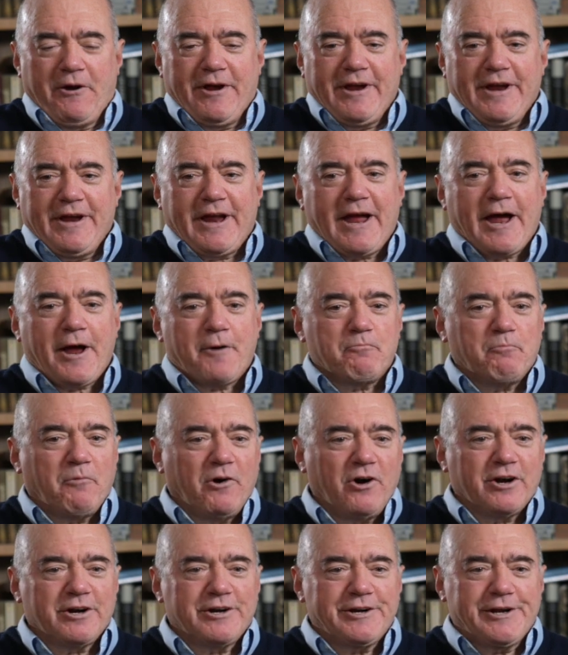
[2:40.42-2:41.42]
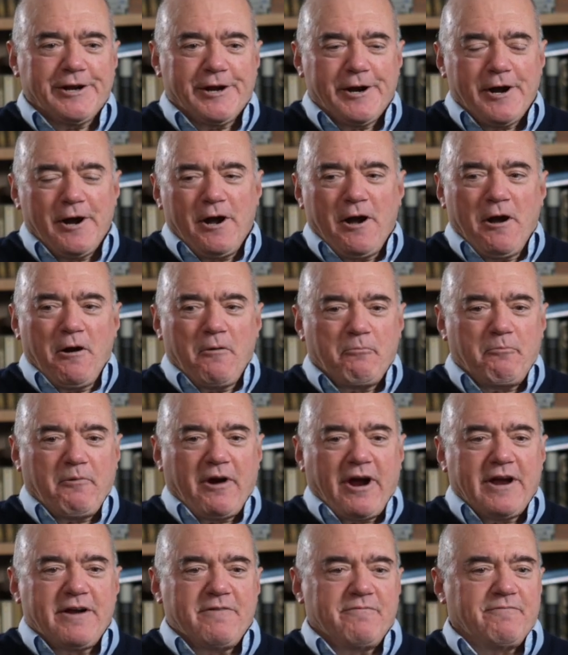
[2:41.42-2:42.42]
we got mugged
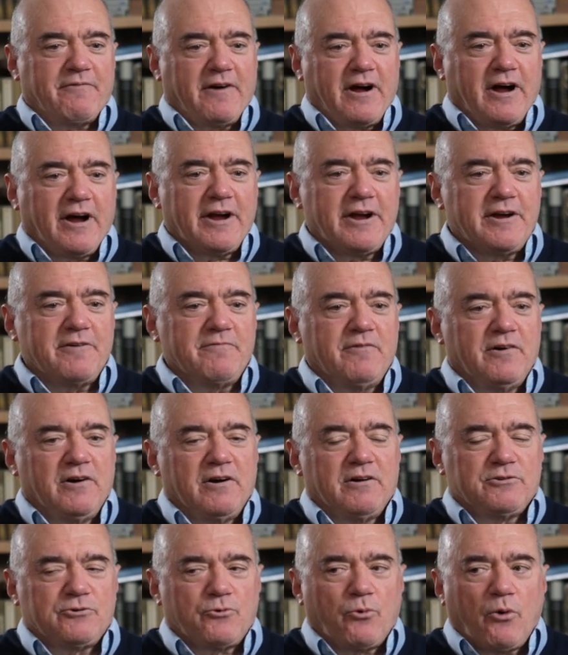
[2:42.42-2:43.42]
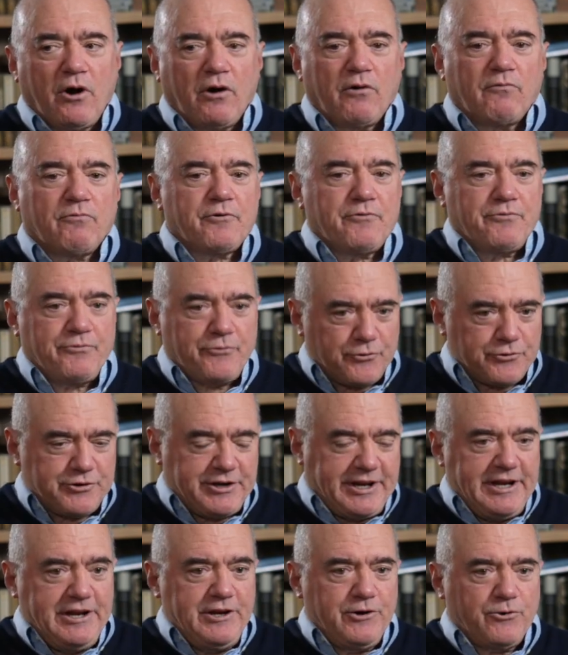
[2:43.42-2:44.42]
by 5, 12 or
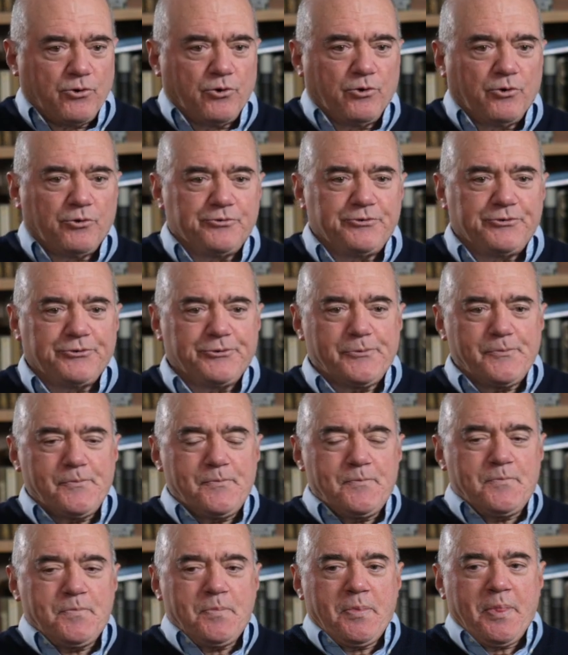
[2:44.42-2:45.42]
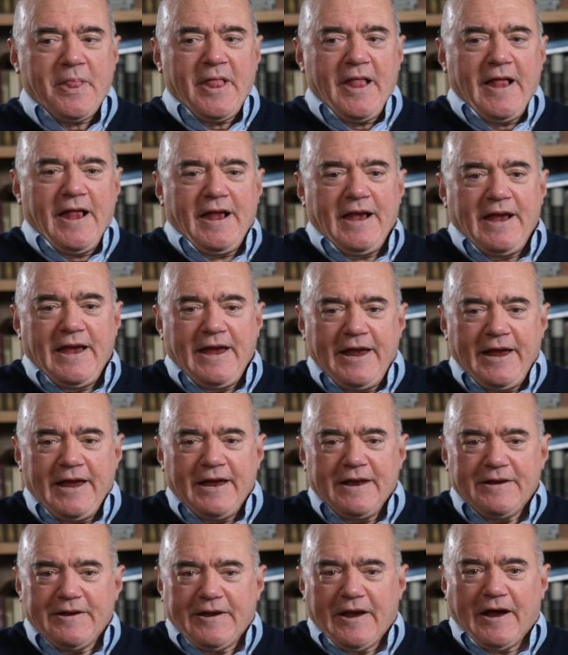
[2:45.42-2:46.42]
13 year olds.
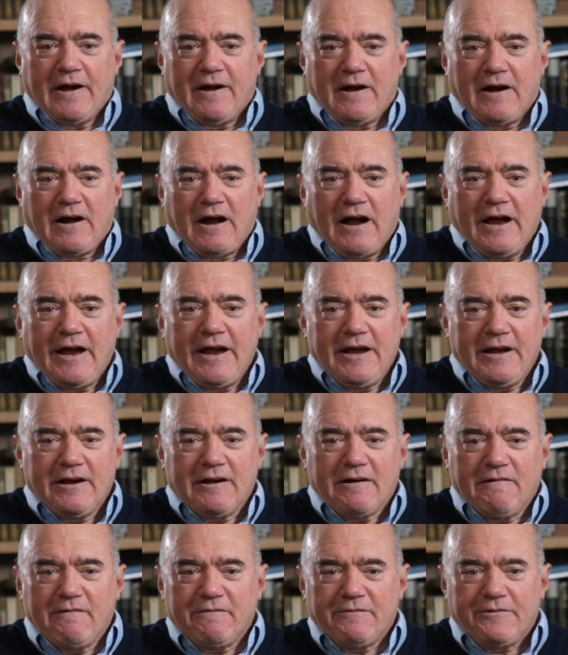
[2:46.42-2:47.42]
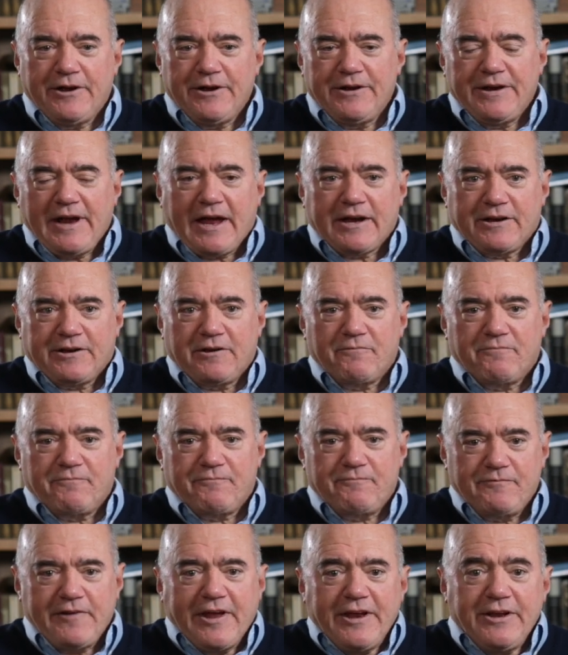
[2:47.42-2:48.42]
And I did not
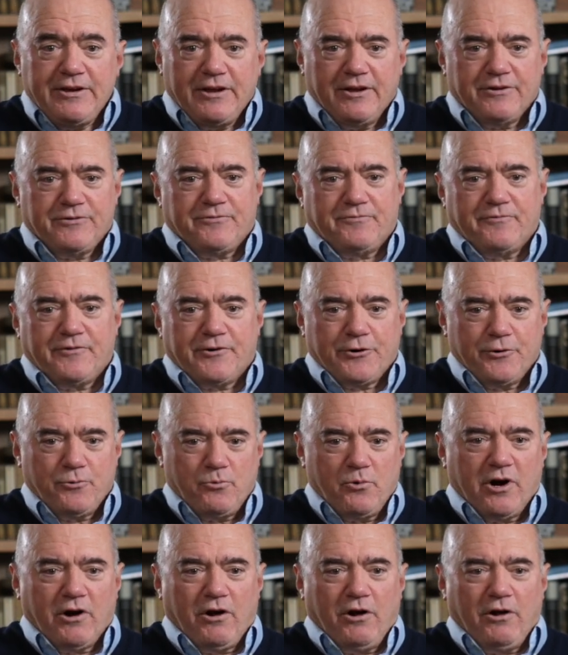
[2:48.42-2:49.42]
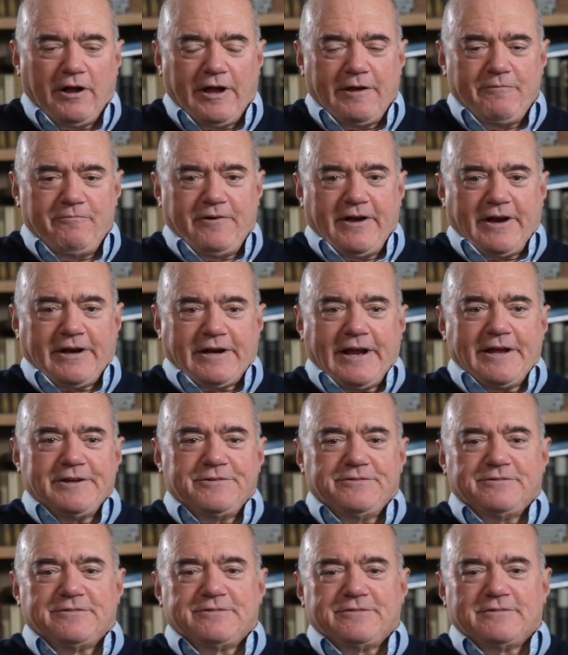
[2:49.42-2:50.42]
defend us very well. In fact, I
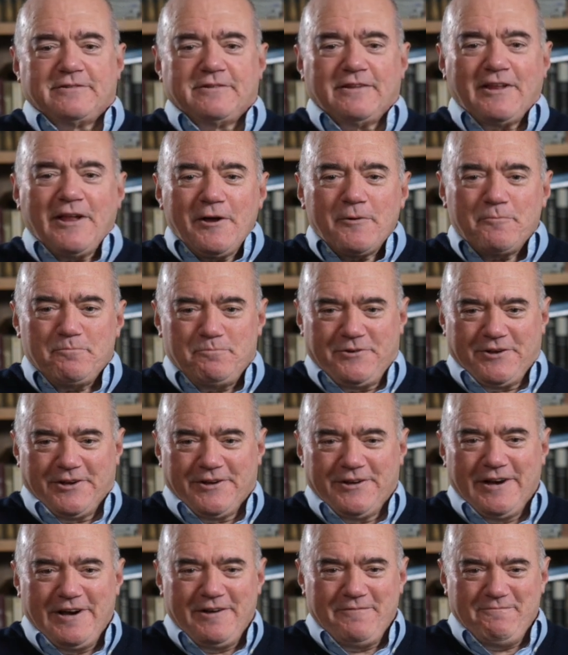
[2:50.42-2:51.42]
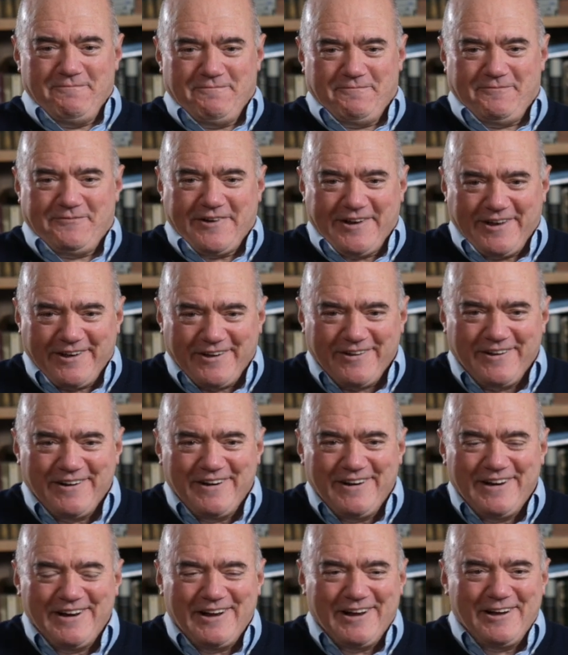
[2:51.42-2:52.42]
slipped and
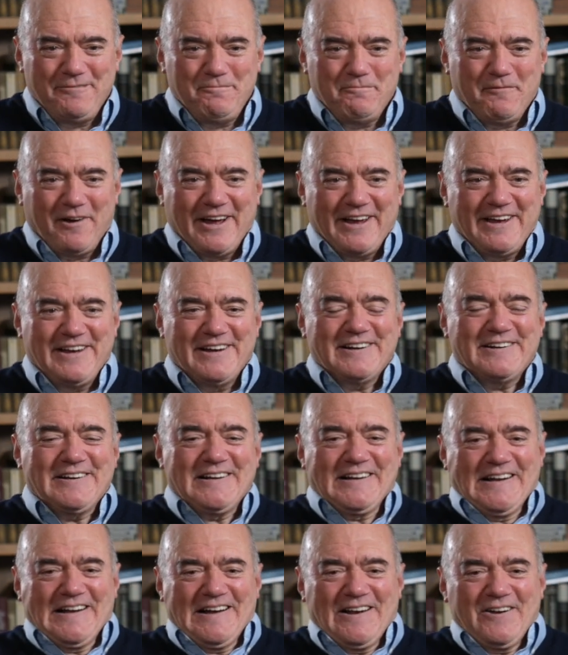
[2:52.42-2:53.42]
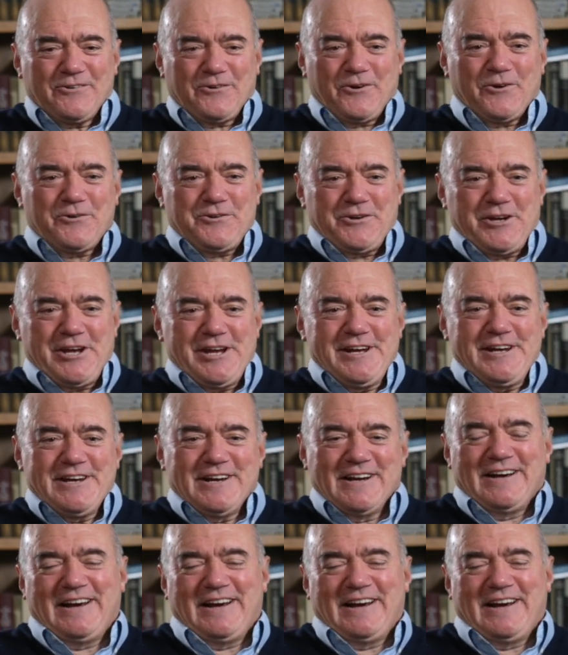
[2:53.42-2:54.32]
fell on my tushy.